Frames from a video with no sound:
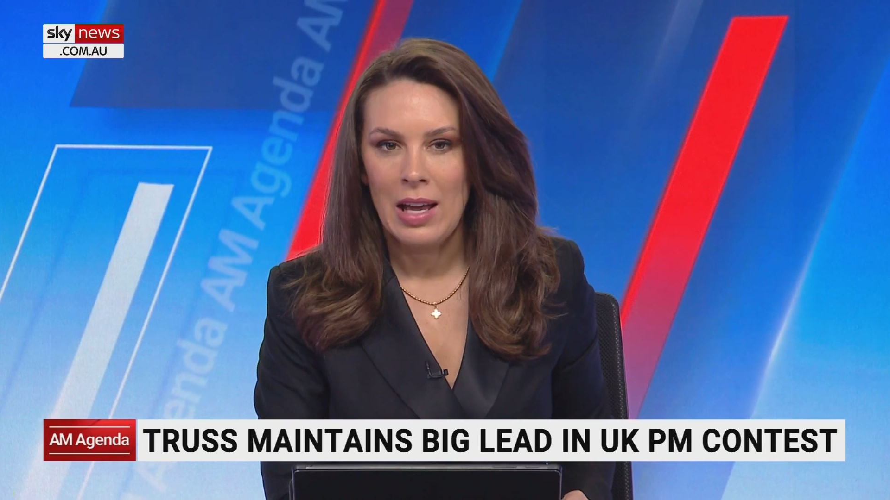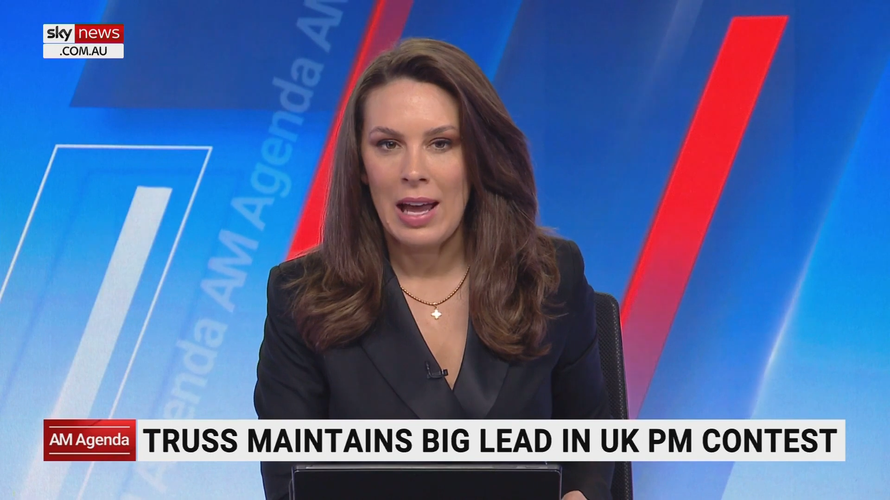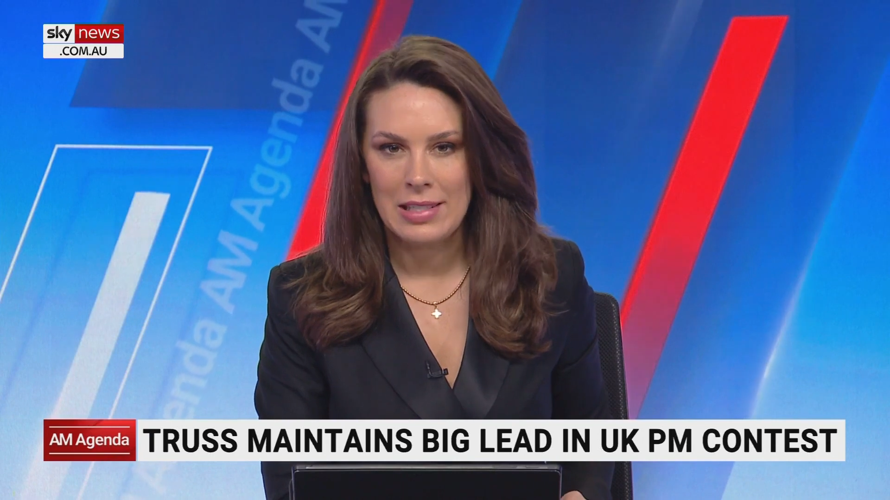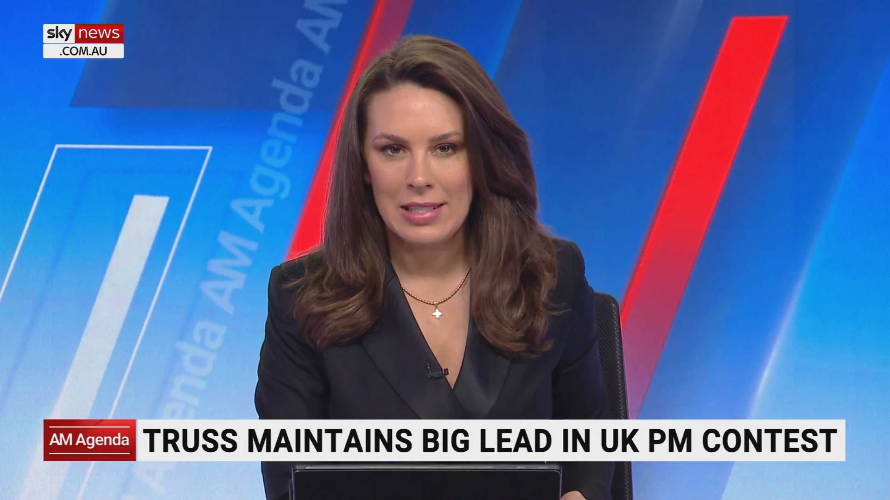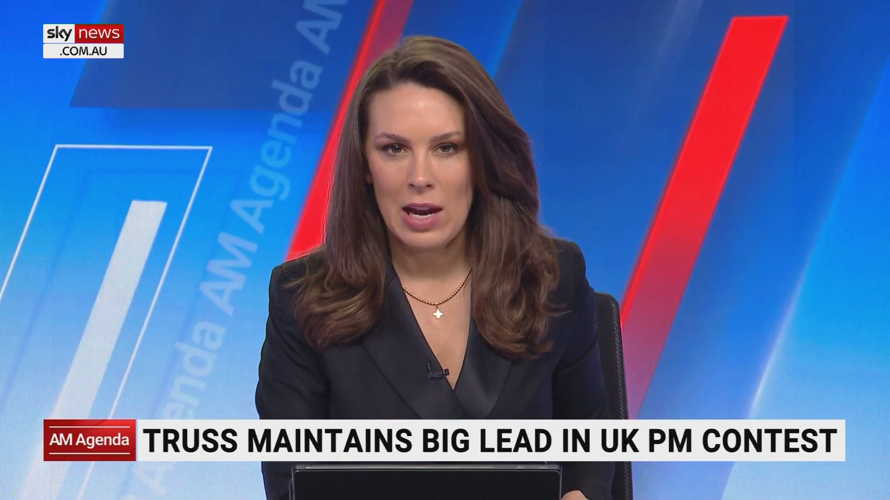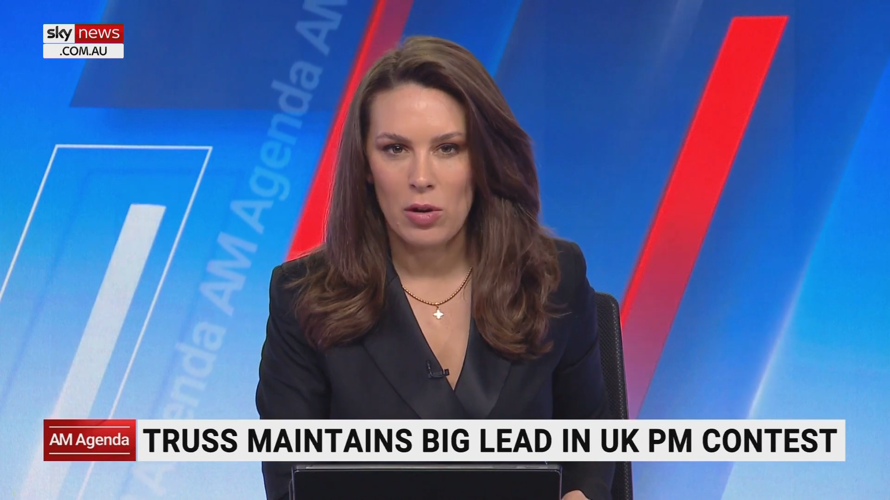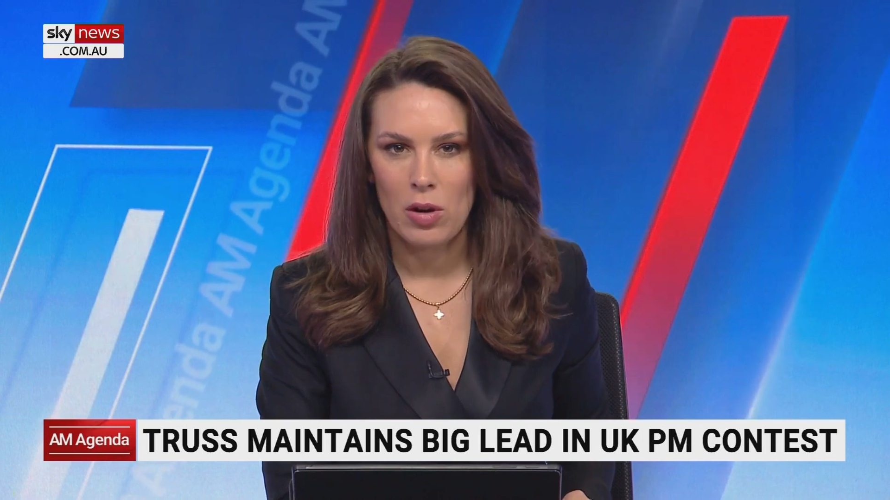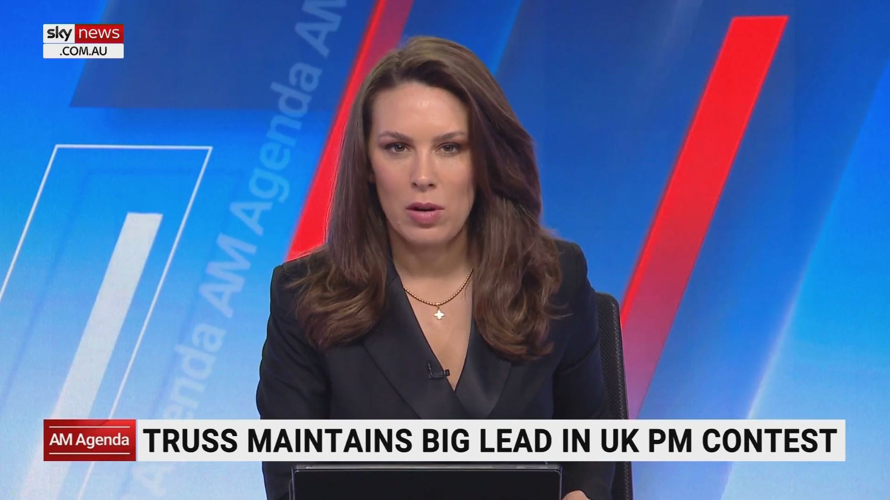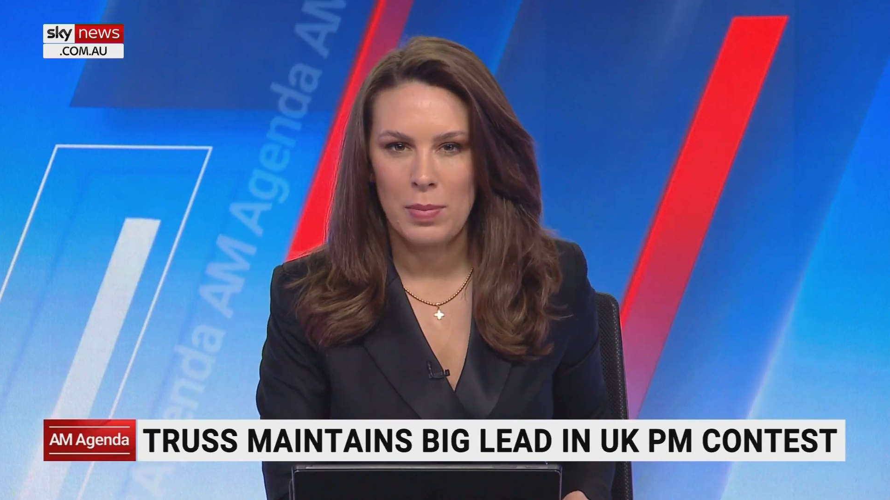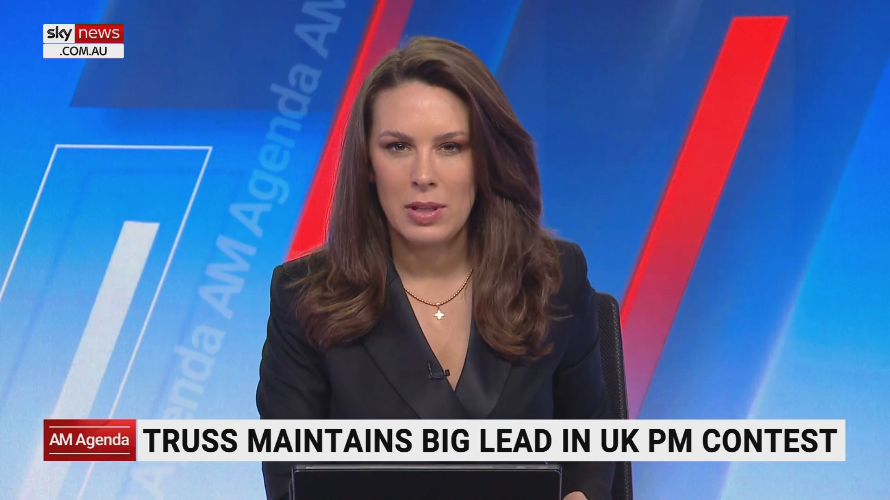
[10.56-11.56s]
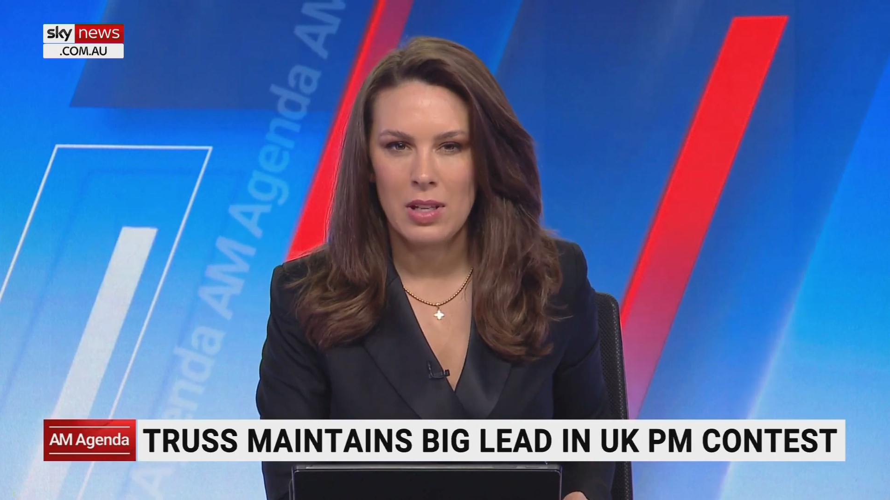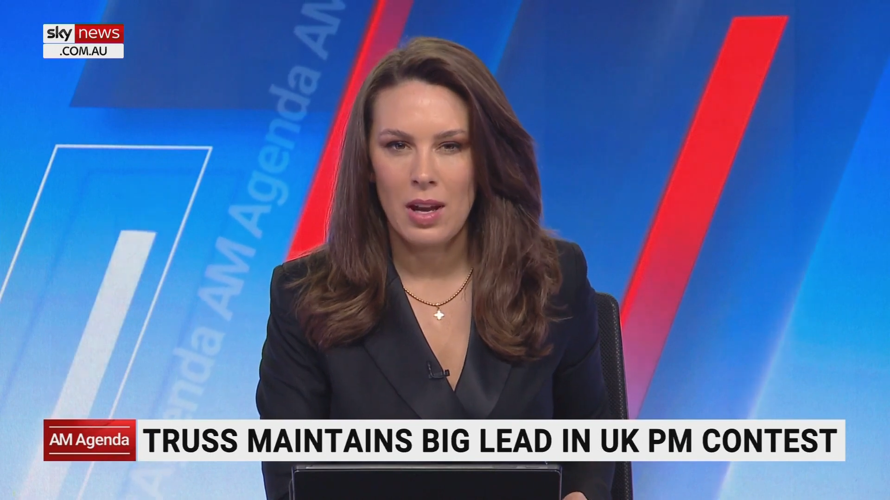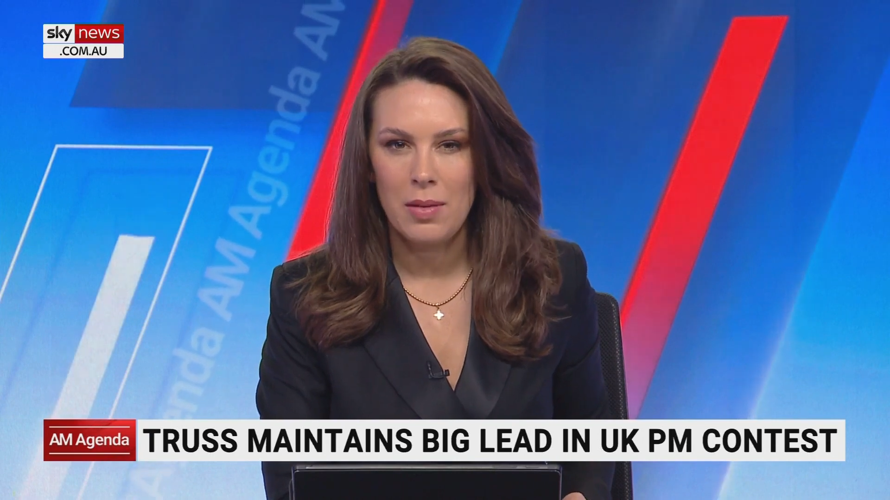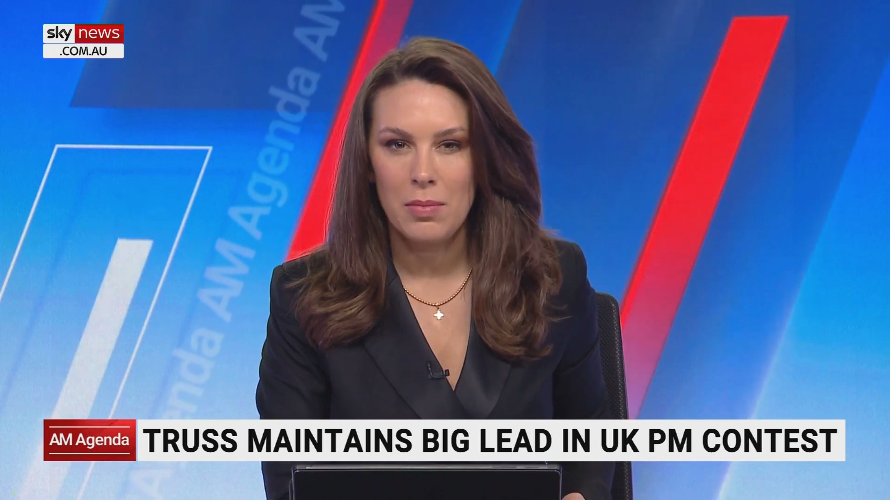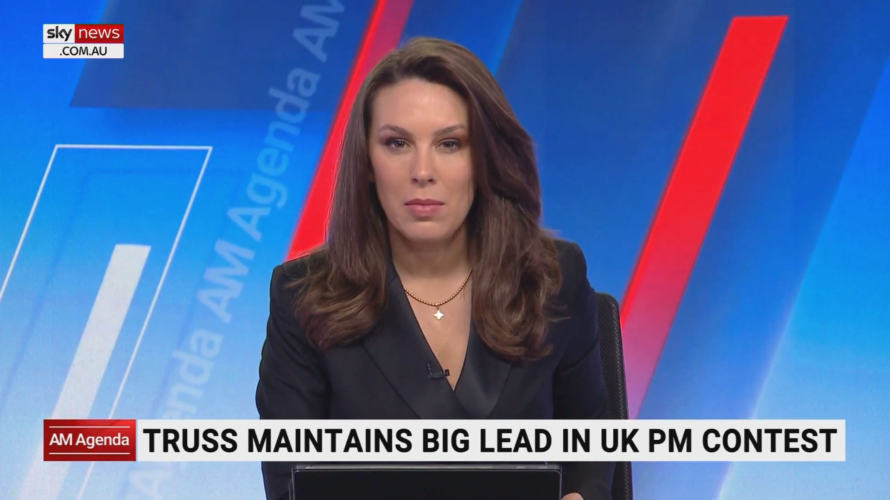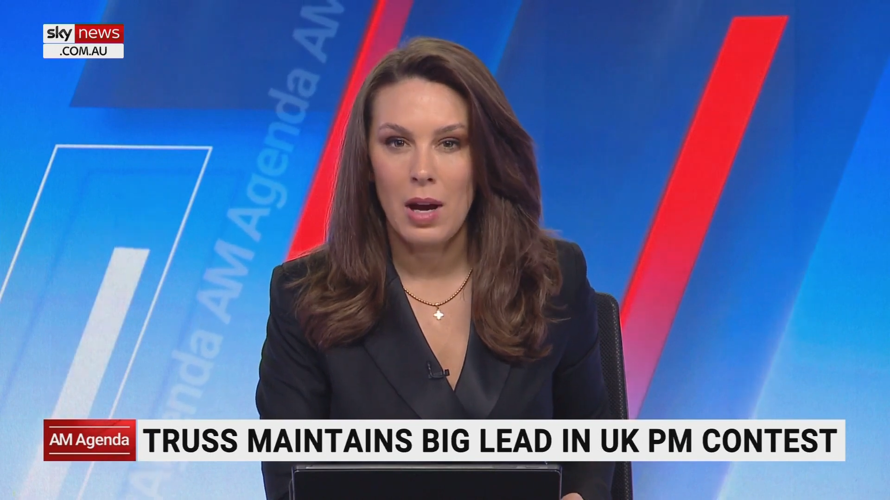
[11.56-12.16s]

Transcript: has narrowed, but time